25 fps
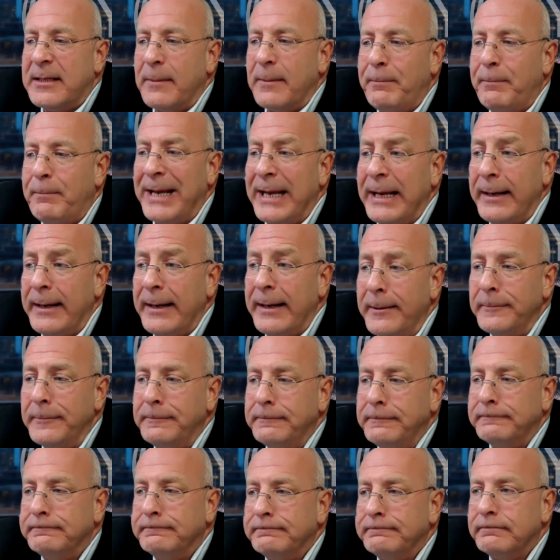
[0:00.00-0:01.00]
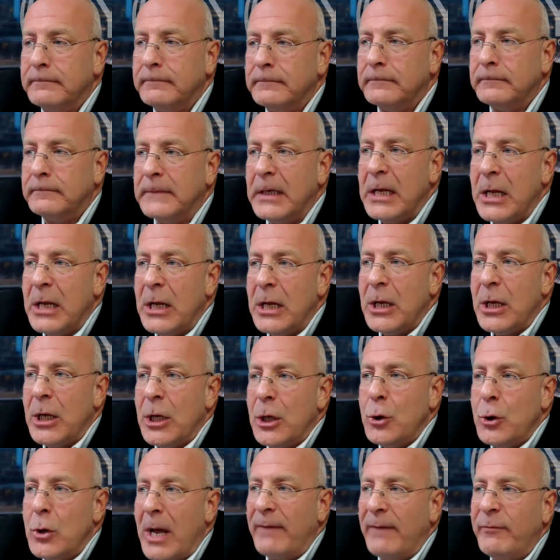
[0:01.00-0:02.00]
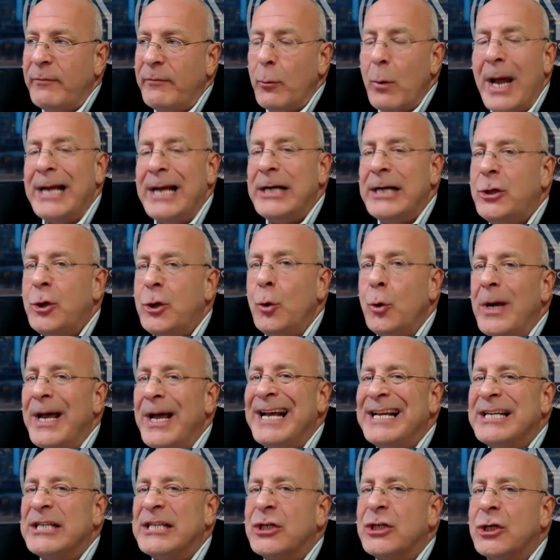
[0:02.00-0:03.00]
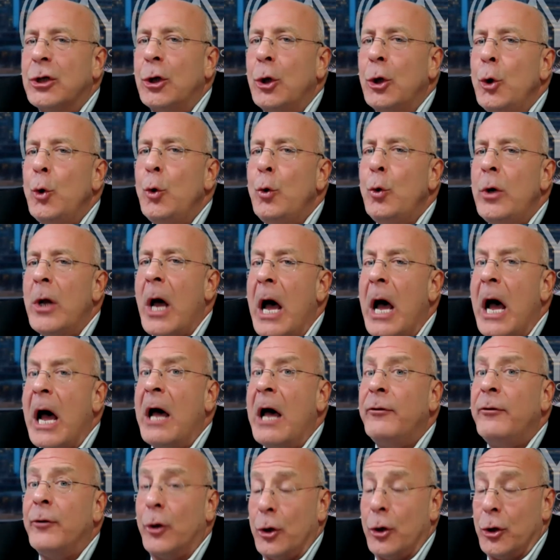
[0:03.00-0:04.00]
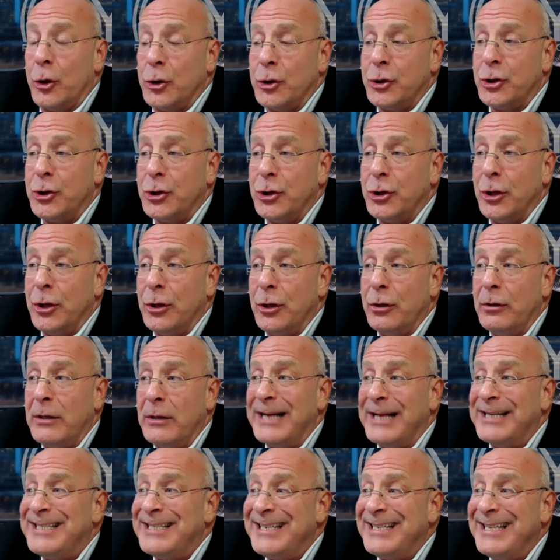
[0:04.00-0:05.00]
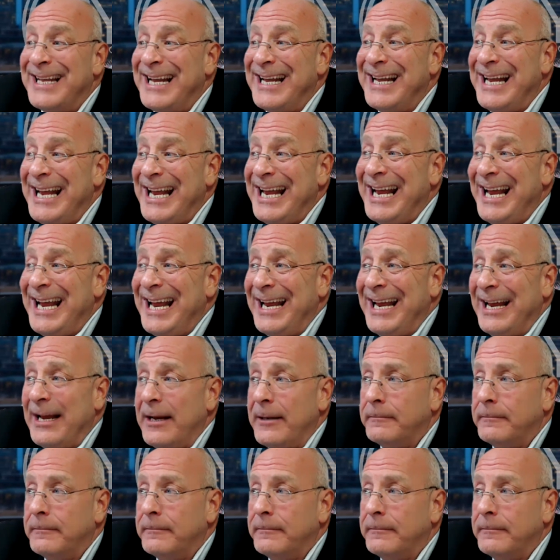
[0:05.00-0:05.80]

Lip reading: the P. You have the right to exclude others. That's the E.